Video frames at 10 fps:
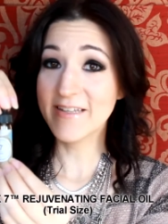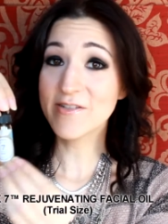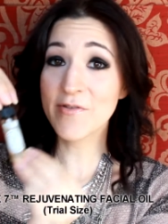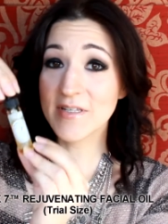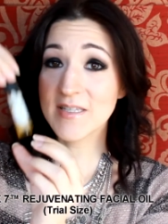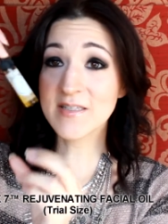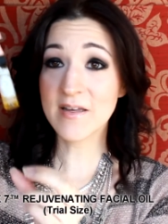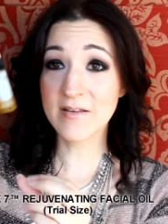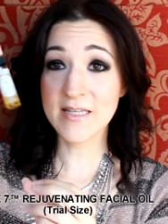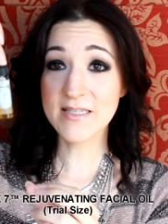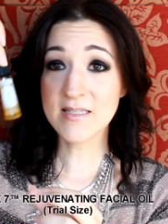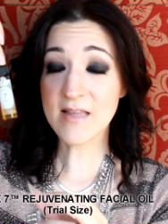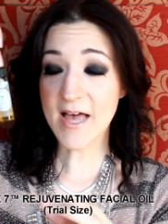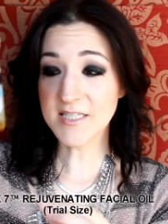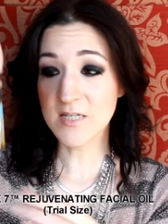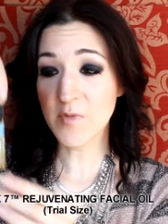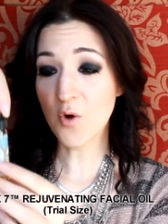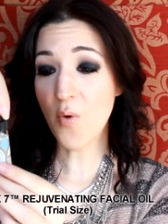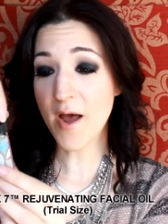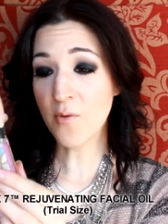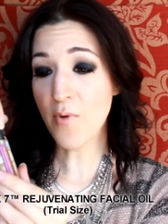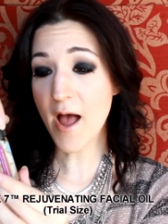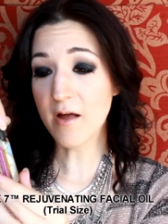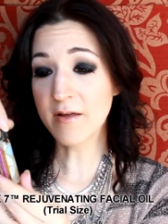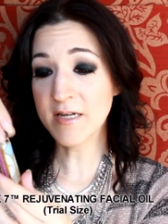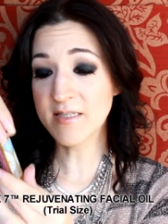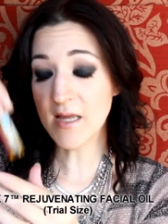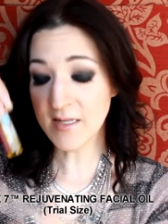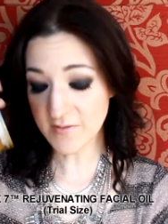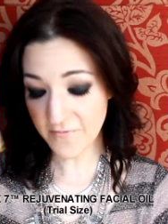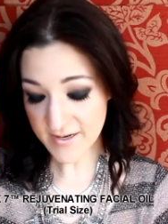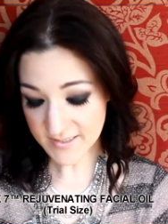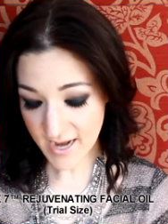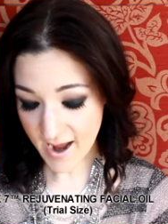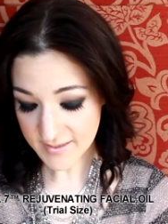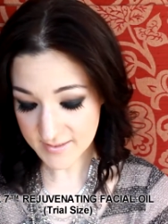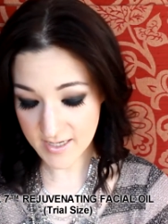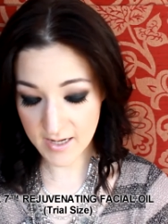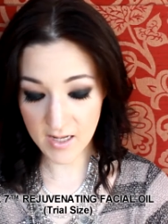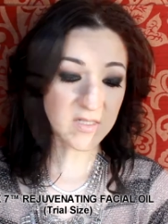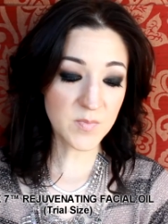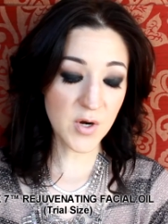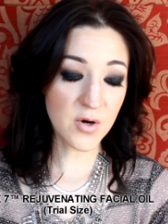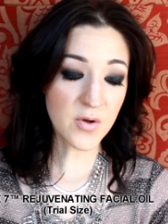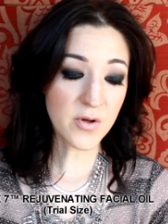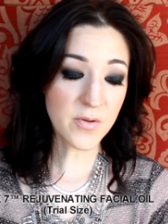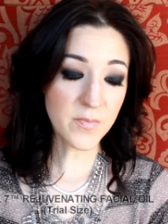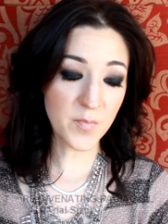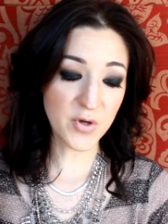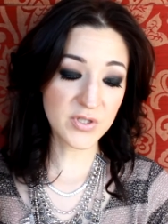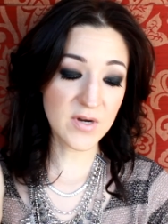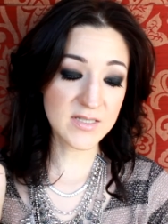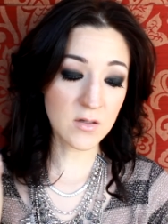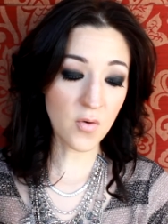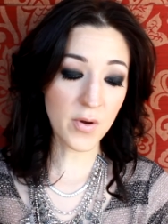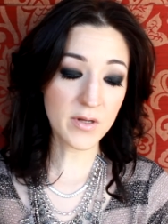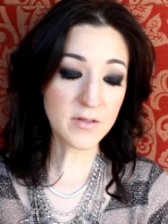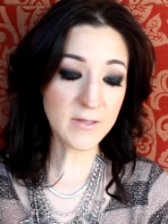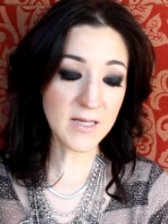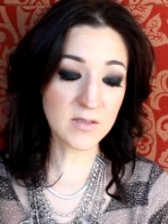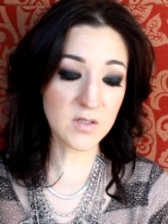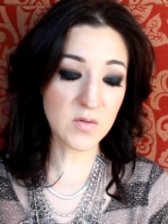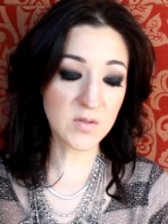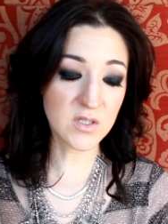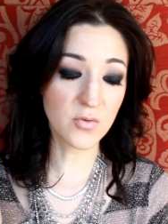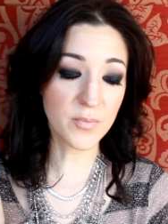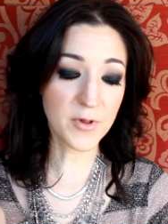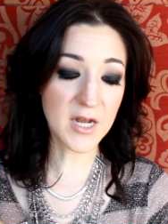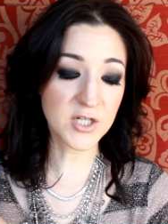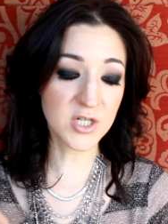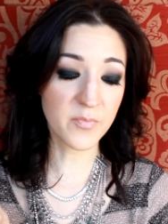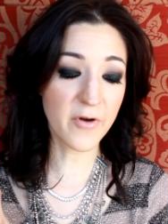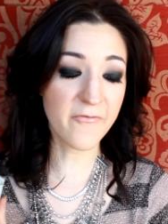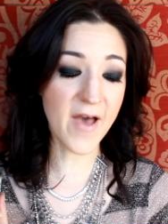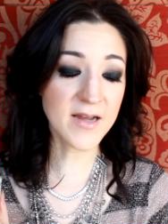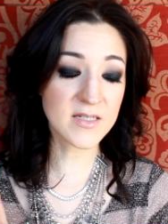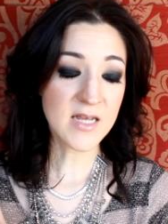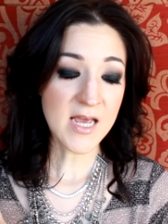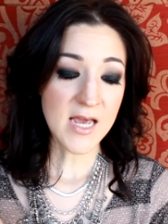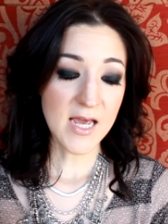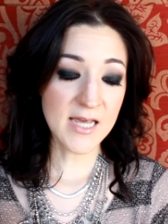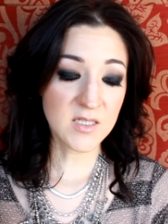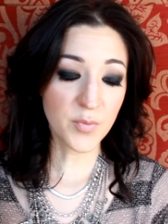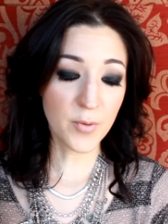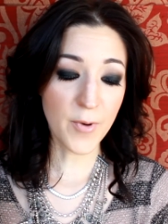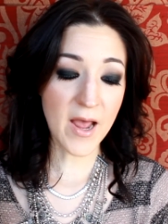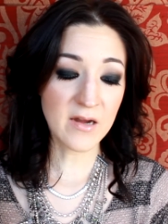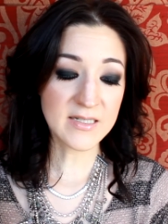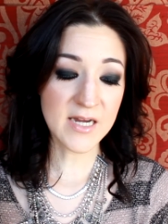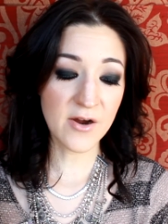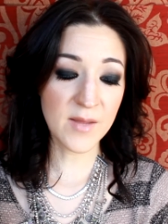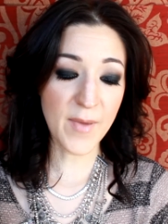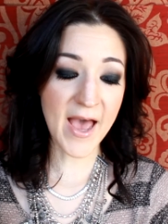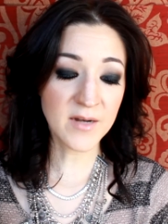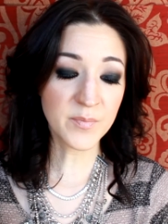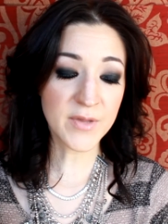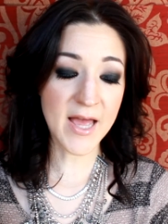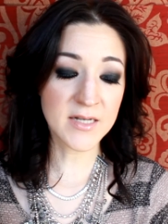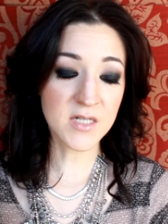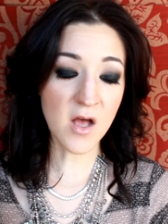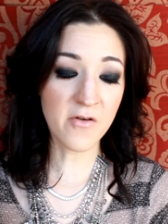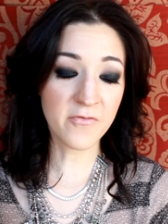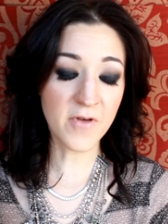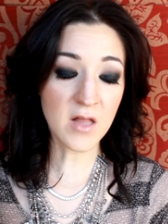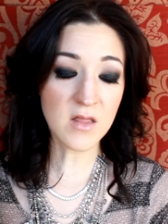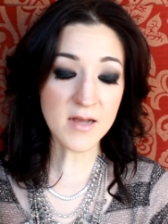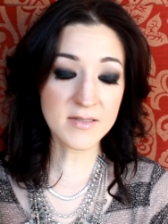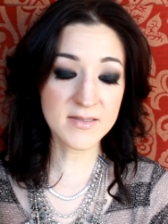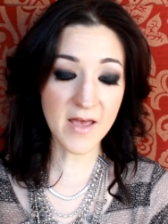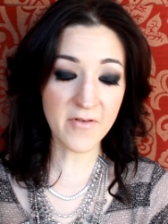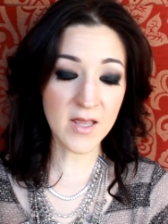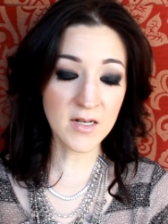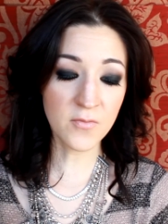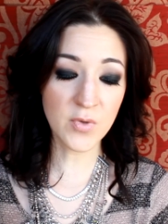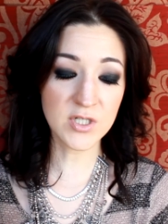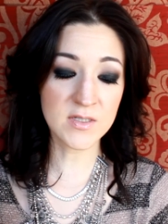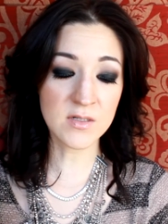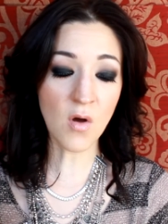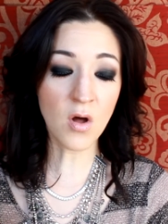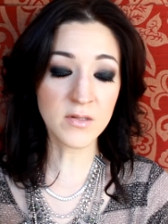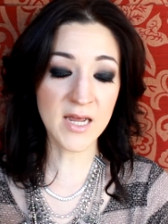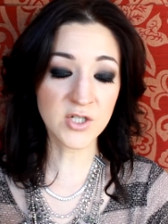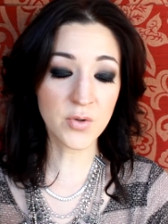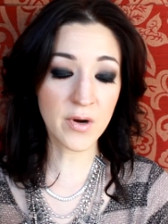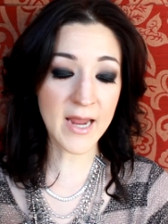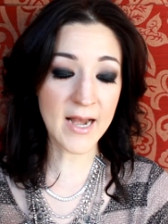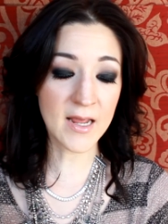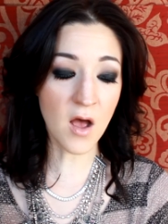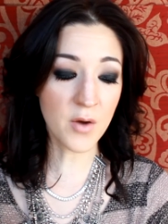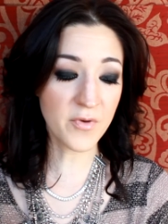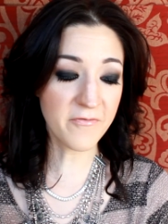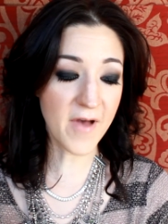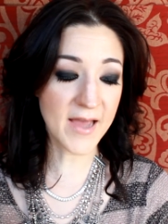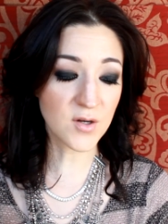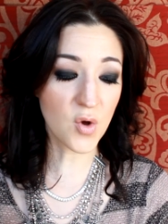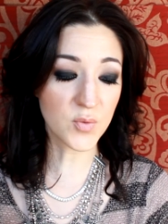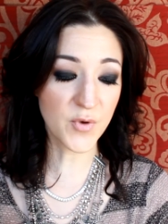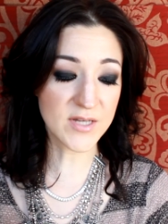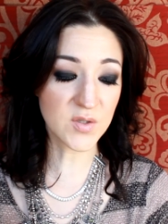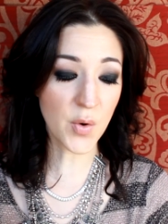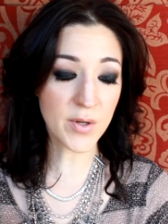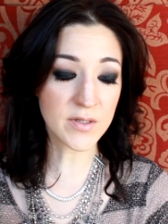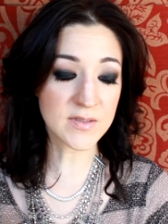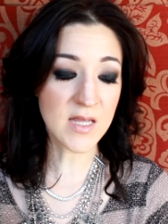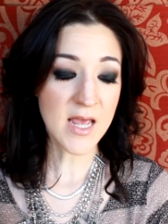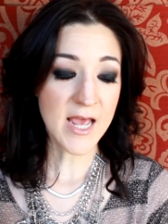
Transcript: So this is good. This has lasted me quite a while and it's, it's fantastic. This Miracle Moisturizing Oil is used to replenish and perfect it's a proprietary patent blend of Lux 7, which is an all-natural organic unrefined cold press oils,